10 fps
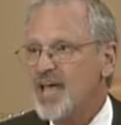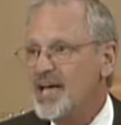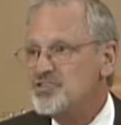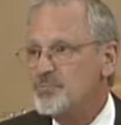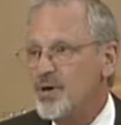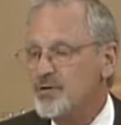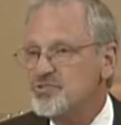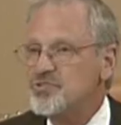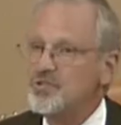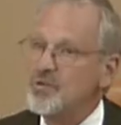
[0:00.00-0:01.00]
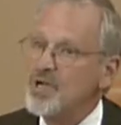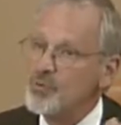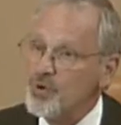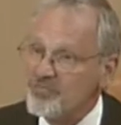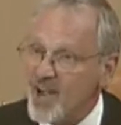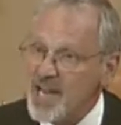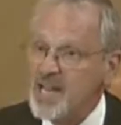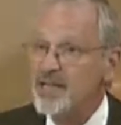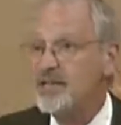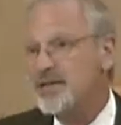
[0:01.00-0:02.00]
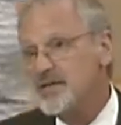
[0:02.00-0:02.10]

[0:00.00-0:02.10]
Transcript: as opposed to refining,